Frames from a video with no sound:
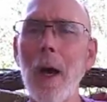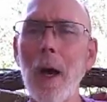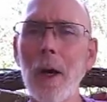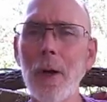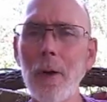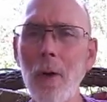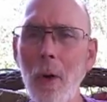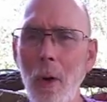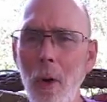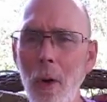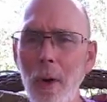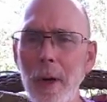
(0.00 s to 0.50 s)

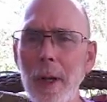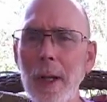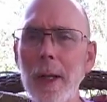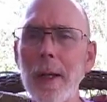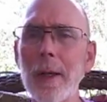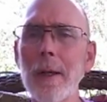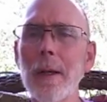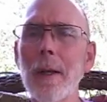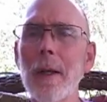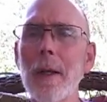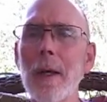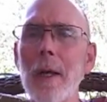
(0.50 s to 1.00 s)

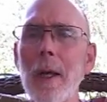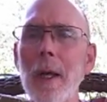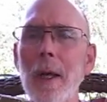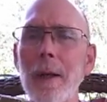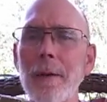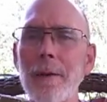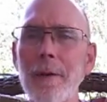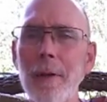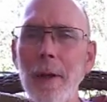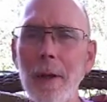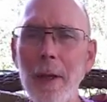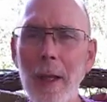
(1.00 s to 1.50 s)
according
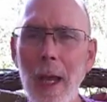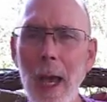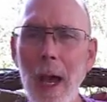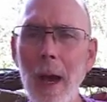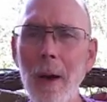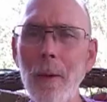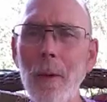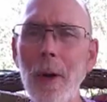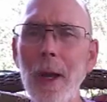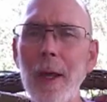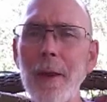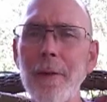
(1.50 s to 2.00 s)
to
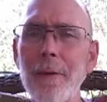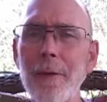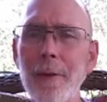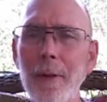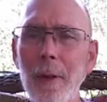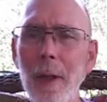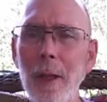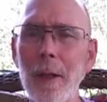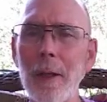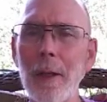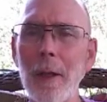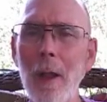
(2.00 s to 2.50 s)

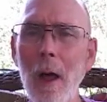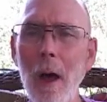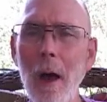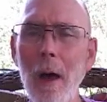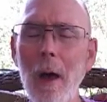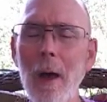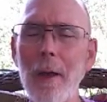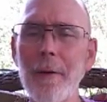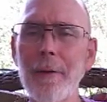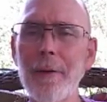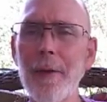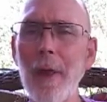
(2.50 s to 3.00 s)
Yahweh's
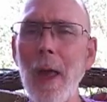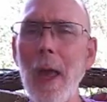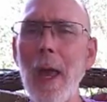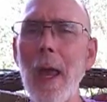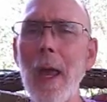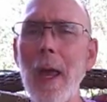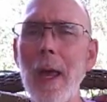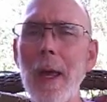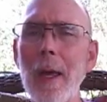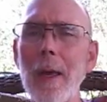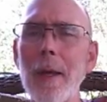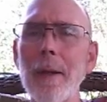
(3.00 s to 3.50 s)
laws
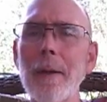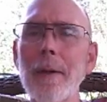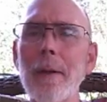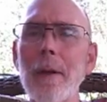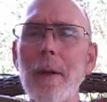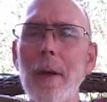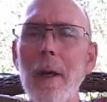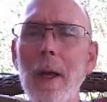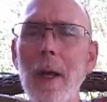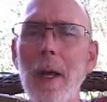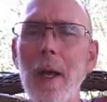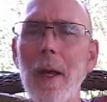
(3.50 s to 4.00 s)

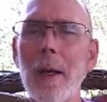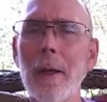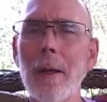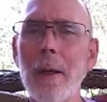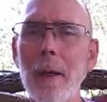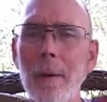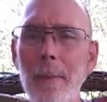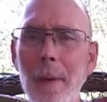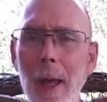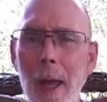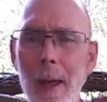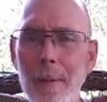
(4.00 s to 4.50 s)
and
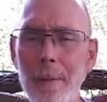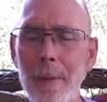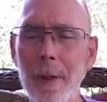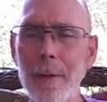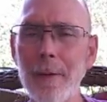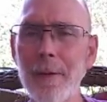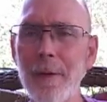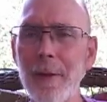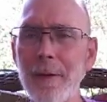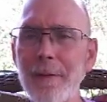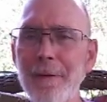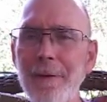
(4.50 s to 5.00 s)

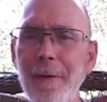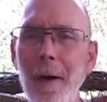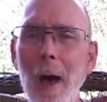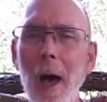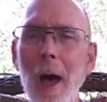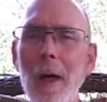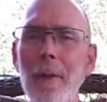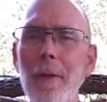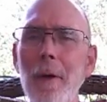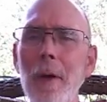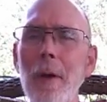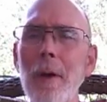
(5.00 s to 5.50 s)
commandments. And
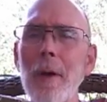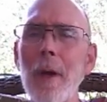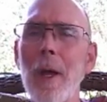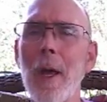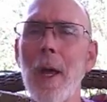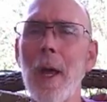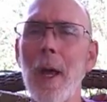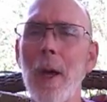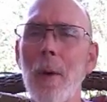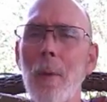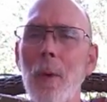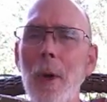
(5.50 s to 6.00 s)
Father,
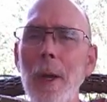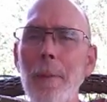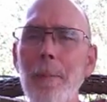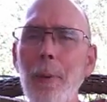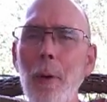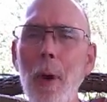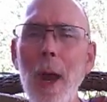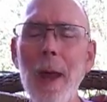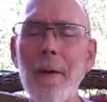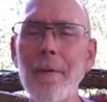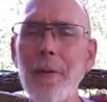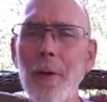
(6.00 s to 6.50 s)
we
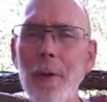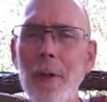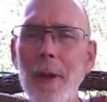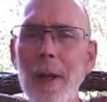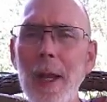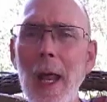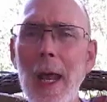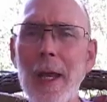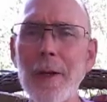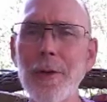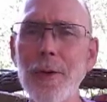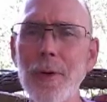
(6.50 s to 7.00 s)
pray for the
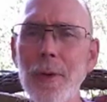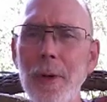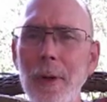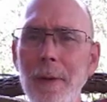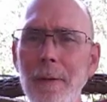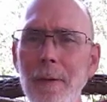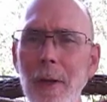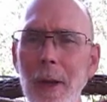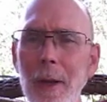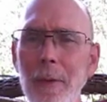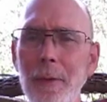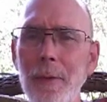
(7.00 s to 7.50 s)
nation
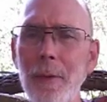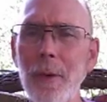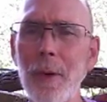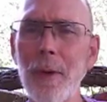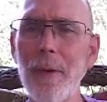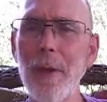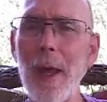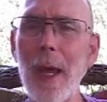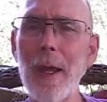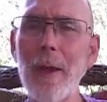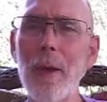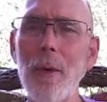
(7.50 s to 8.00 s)
of
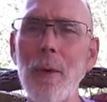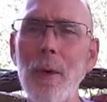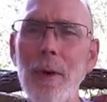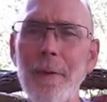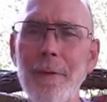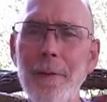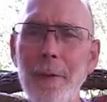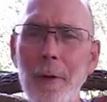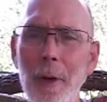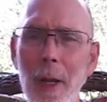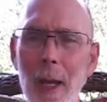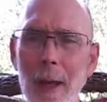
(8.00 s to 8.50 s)
Israel that you
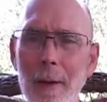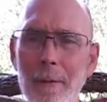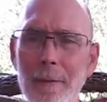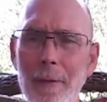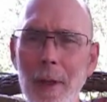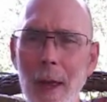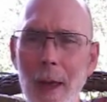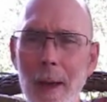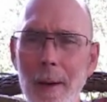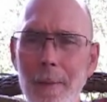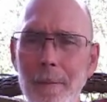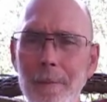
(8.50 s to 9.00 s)
would forgive
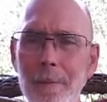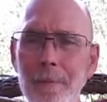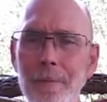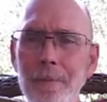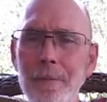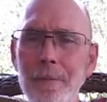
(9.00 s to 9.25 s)
them